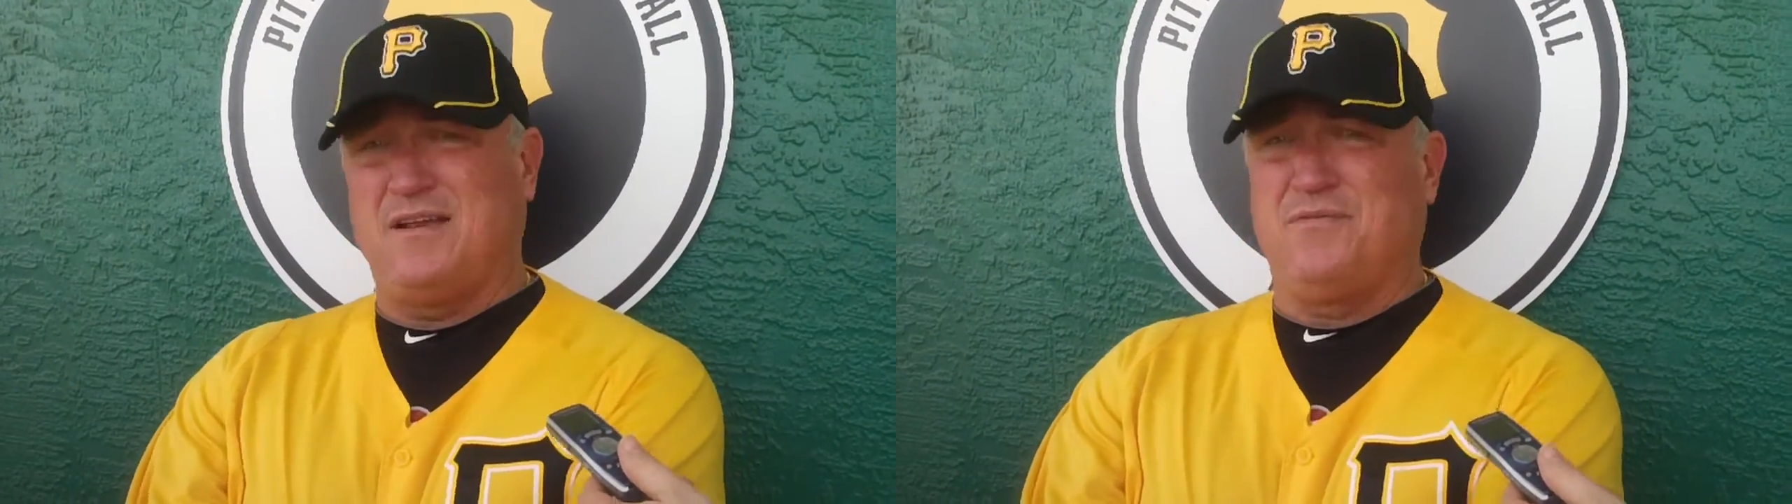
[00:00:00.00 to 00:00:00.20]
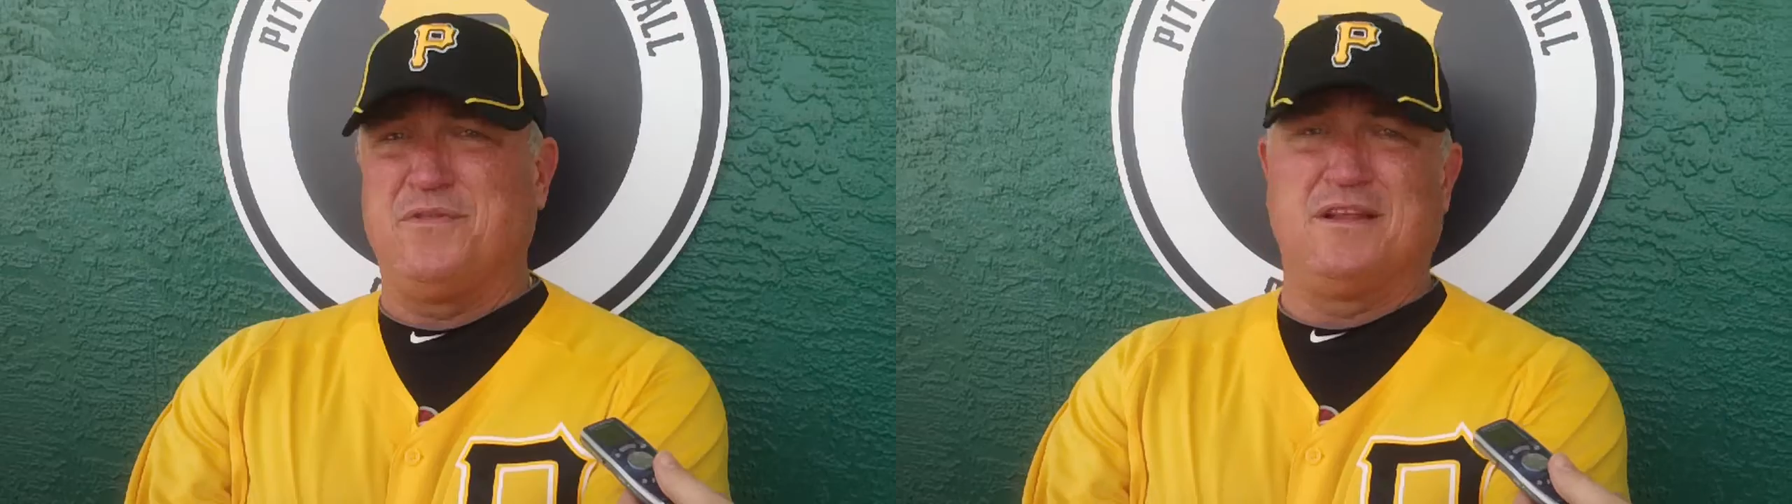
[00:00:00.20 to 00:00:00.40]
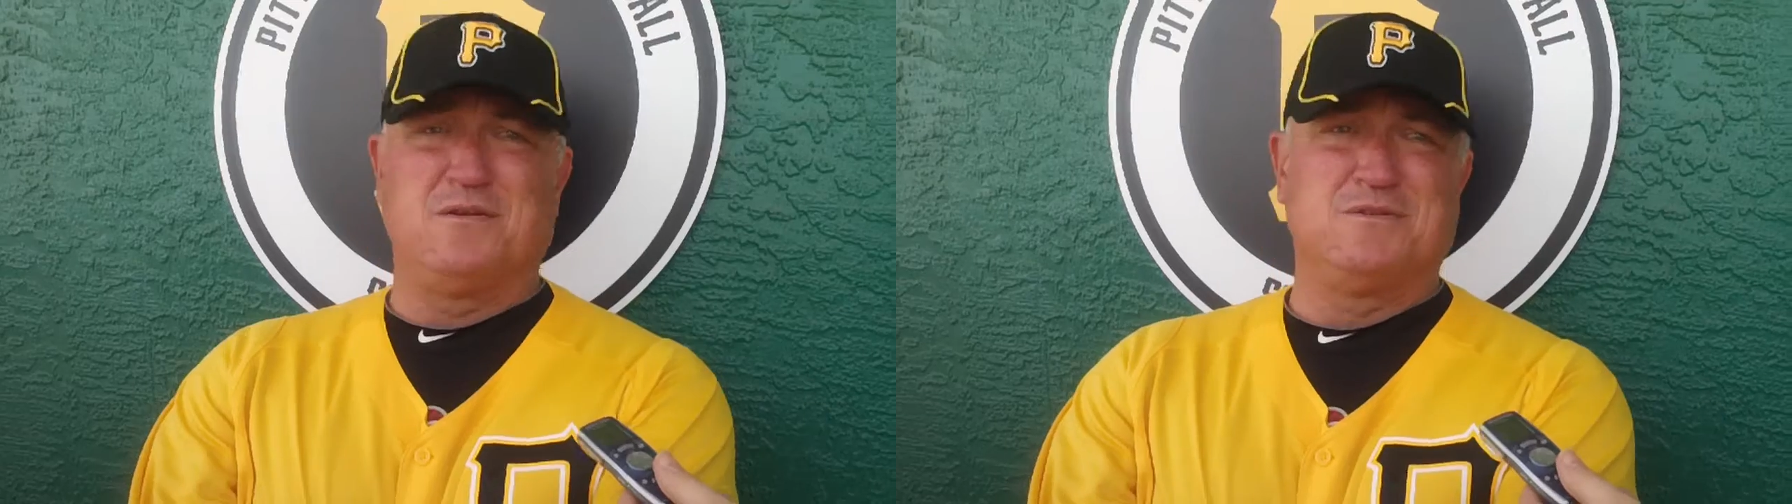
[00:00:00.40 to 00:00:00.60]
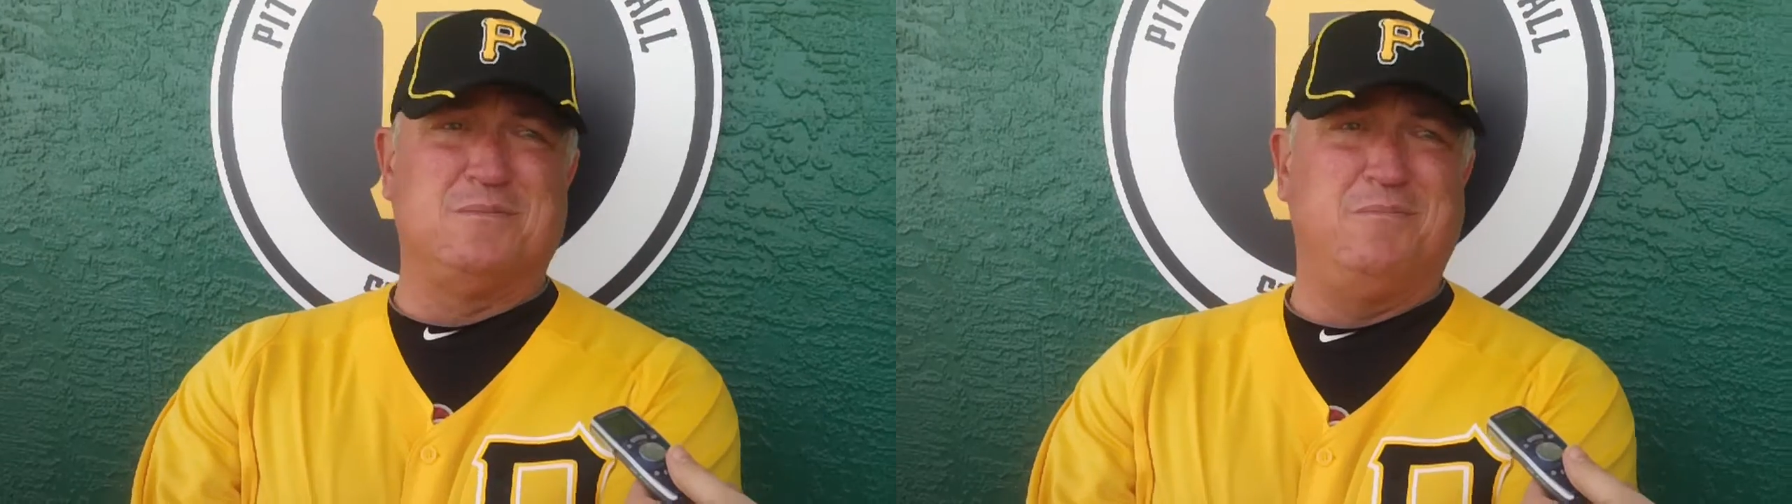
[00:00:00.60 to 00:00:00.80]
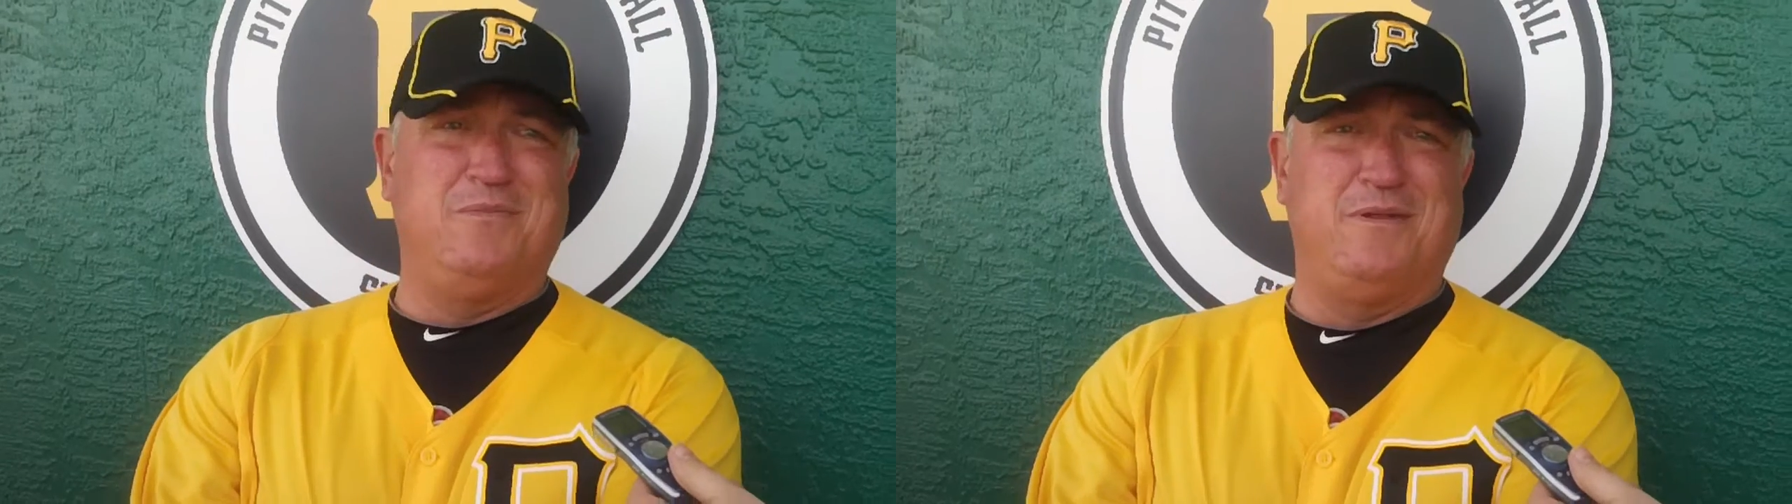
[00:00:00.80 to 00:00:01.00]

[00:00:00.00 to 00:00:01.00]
I don't think there was a